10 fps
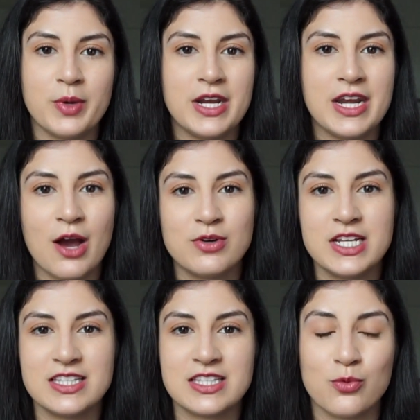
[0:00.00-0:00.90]
And
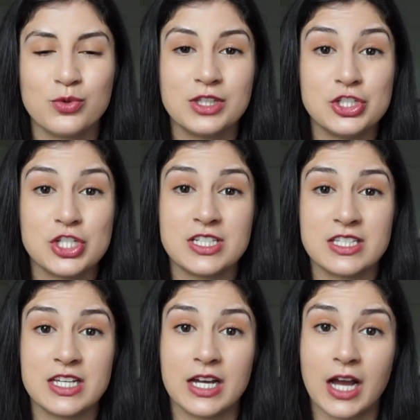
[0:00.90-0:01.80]
nowadays that really just
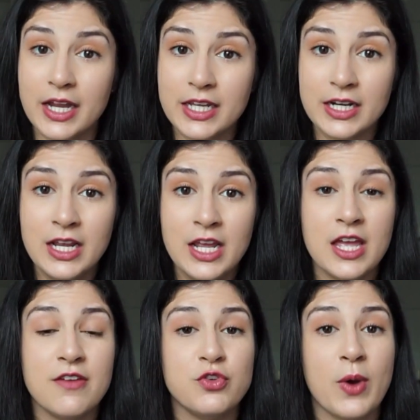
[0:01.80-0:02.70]
doesn't cut it.
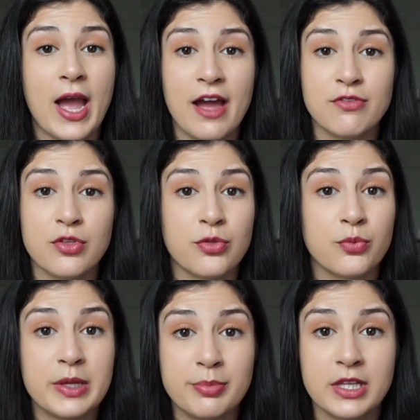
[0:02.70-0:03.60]
If you have
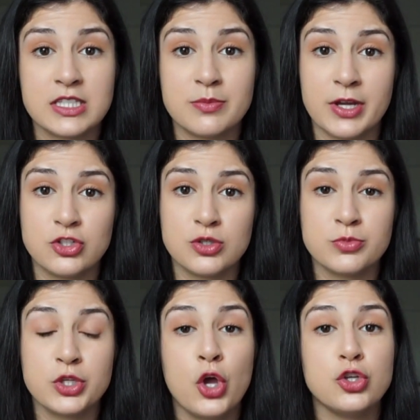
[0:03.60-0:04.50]
3+
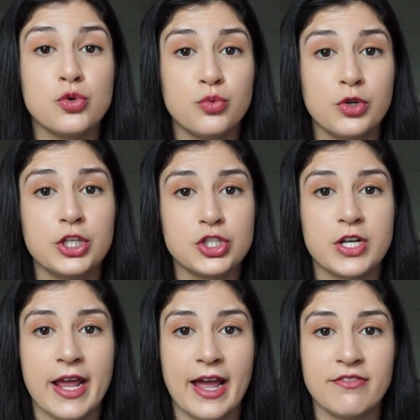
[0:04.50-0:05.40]
bedrooms, you really should
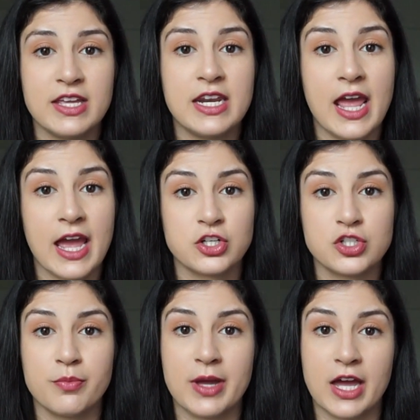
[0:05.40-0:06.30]
have an
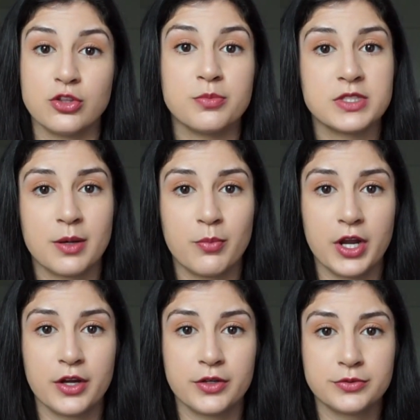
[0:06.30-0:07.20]
extra bathroom
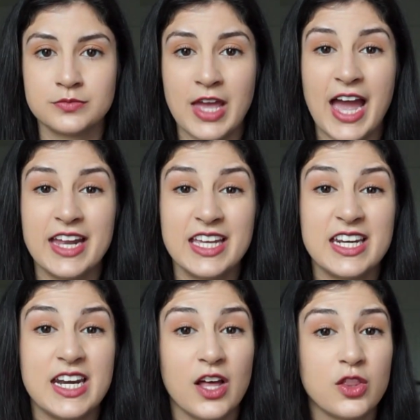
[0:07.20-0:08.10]
somewhere. Adding
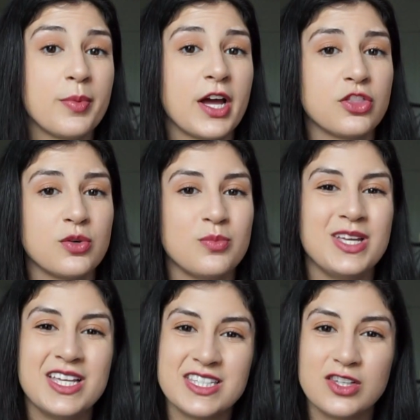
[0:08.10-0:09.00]
another bathroom
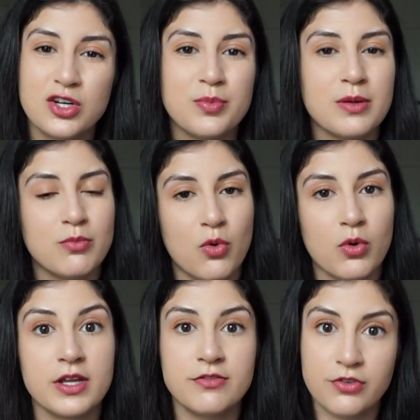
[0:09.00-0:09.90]
is a little bit
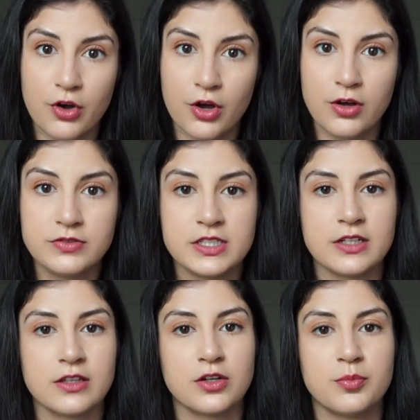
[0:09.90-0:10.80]
more involved and
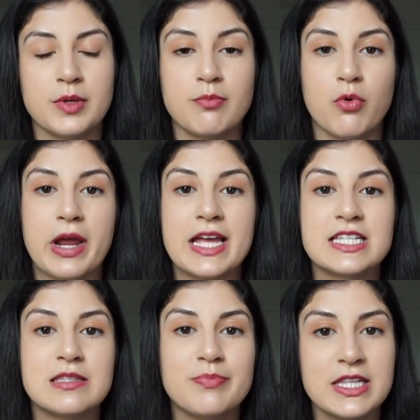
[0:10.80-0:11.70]
a little bit more
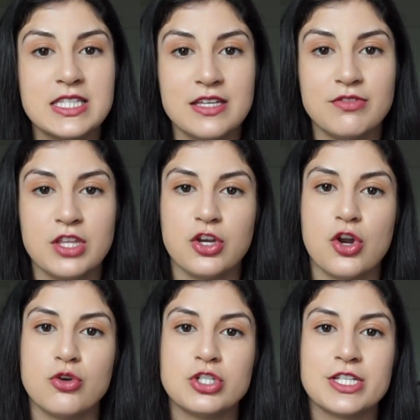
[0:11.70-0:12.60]
expensive than,
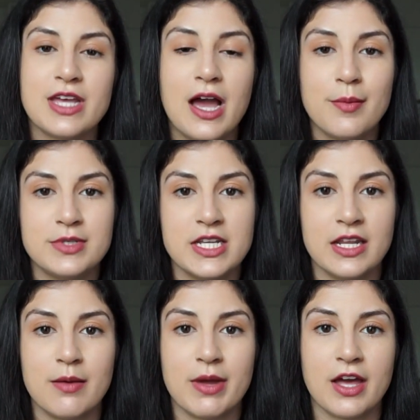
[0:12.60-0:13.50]
just
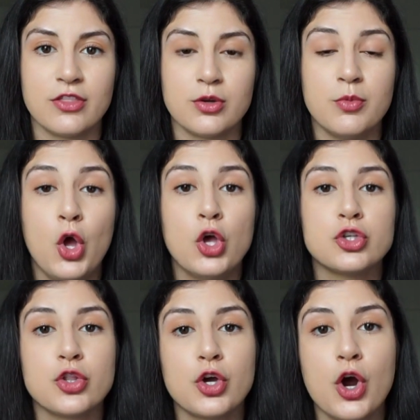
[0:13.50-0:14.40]
updating a bathroom.
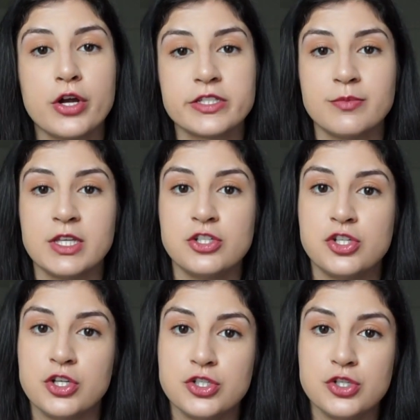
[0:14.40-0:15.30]
So there are some things
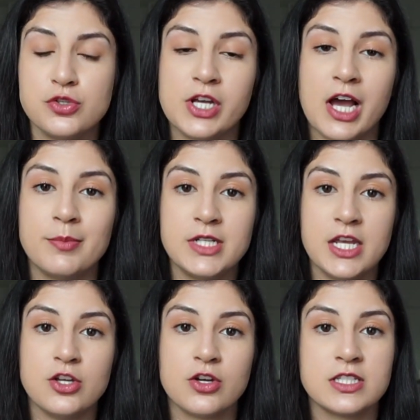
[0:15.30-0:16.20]
you can do to
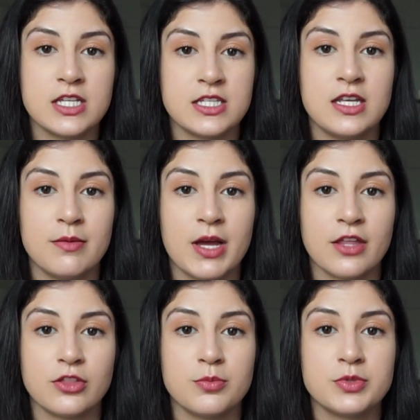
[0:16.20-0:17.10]
update your existing
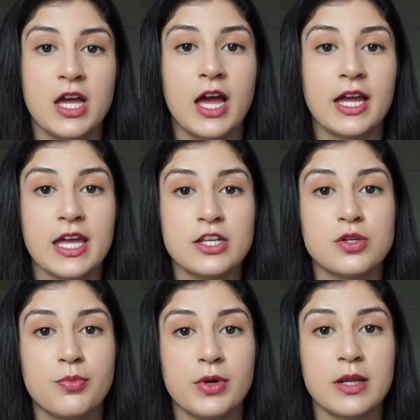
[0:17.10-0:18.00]
bathrooms, again,
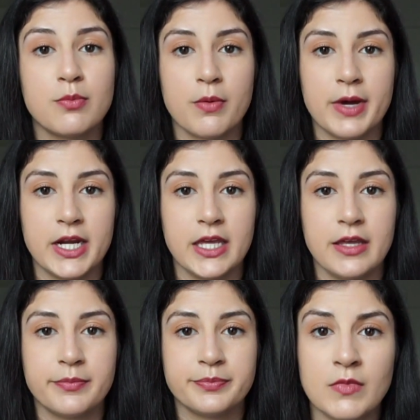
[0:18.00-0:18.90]
to bring in more money.
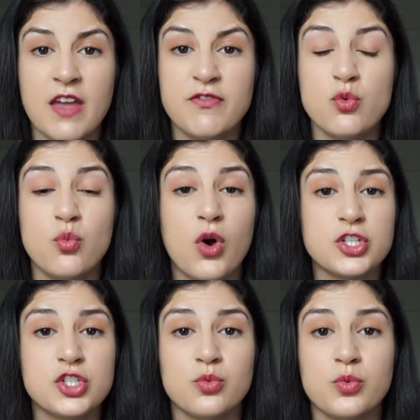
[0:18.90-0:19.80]
If you
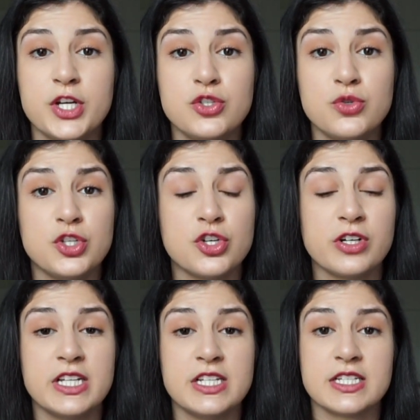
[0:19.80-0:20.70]
want to redo your
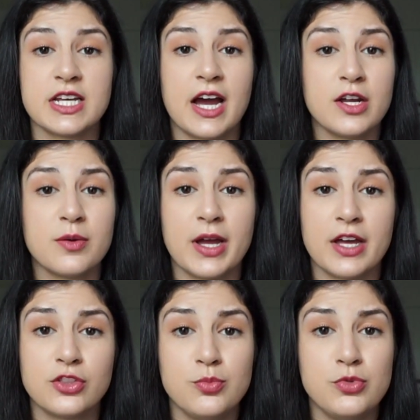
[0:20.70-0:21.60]
entire
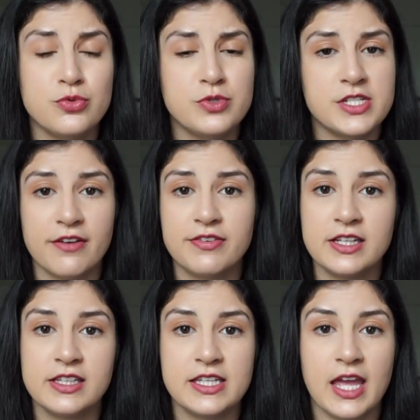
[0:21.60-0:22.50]
bathroom, you
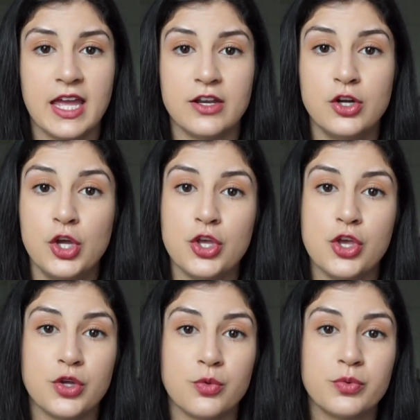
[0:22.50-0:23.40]
definitely can.
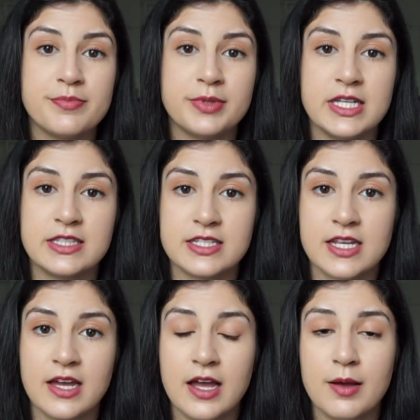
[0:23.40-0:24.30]
You can replace the
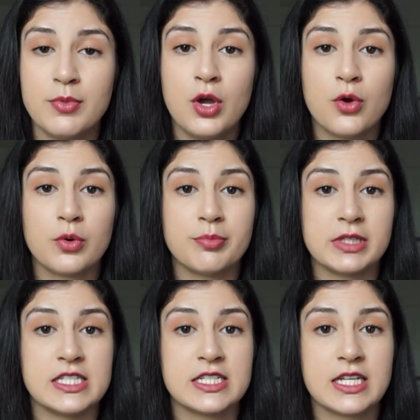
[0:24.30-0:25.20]
tub,
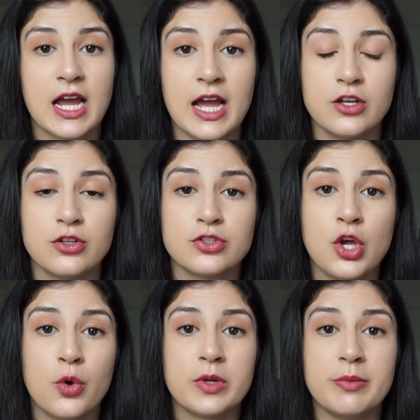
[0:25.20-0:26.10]
replace tiles,
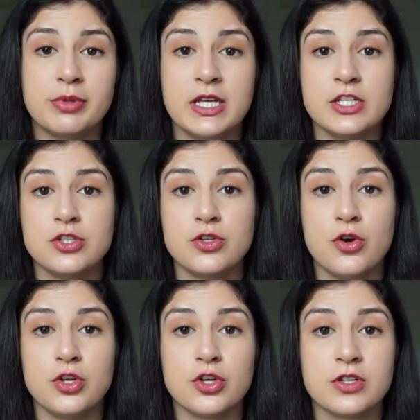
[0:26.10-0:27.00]
replace,
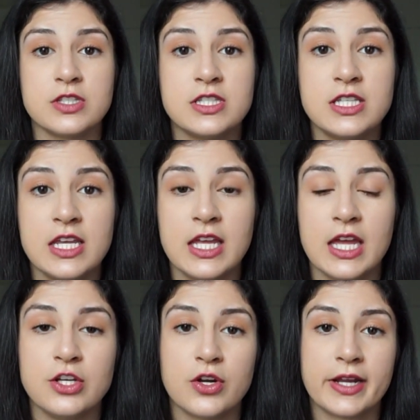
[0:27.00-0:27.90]
your sink
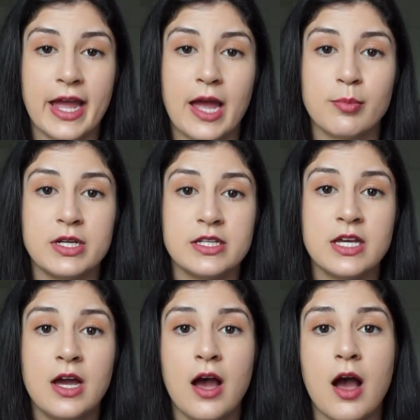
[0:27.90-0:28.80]
and your cabinets.
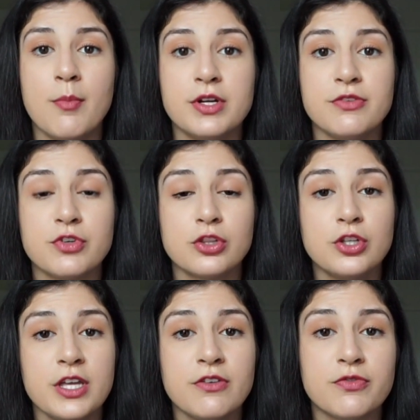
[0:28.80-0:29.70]
But if you're
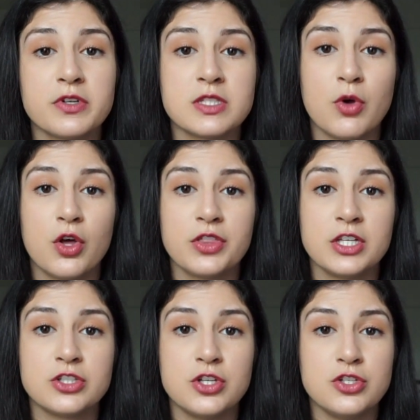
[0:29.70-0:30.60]
looking for small
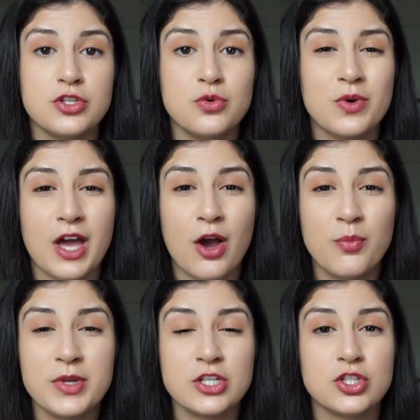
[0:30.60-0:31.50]
things to do
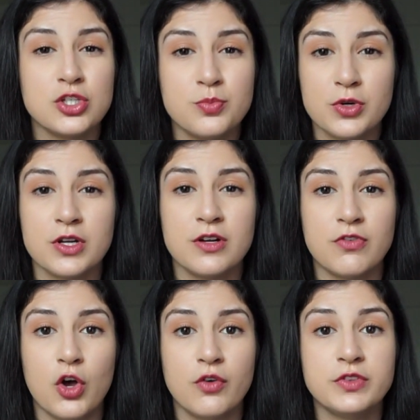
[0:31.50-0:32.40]
without being super
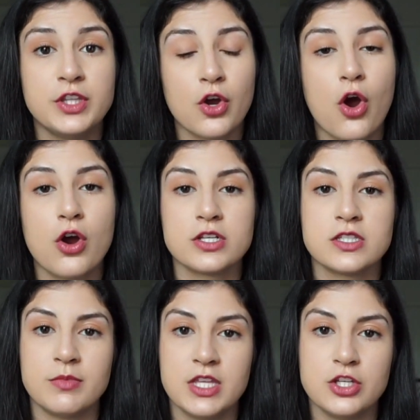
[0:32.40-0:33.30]
involved, there are
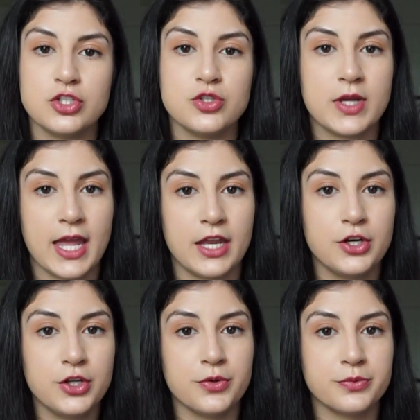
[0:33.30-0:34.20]
some things you can
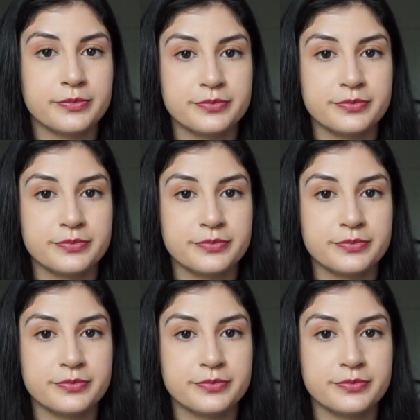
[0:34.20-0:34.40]
do.